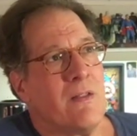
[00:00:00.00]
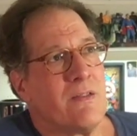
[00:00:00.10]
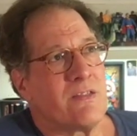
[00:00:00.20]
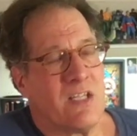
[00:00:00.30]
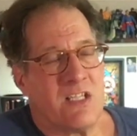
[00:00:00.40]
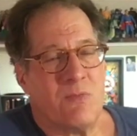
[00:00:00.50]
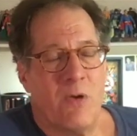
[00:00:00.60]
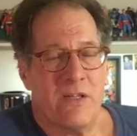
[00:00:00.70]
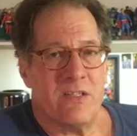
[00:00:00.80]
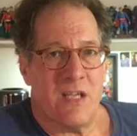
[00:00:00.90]
6
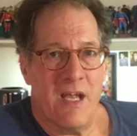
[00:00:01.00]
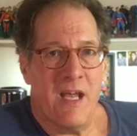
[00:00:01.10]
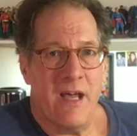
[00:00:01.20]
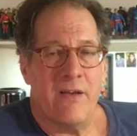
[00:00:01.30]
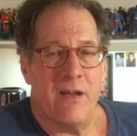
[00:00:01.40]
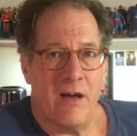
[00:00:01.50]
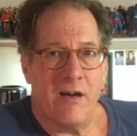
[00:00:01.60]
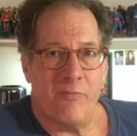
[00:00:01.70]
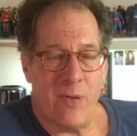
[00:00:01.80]
months ahead of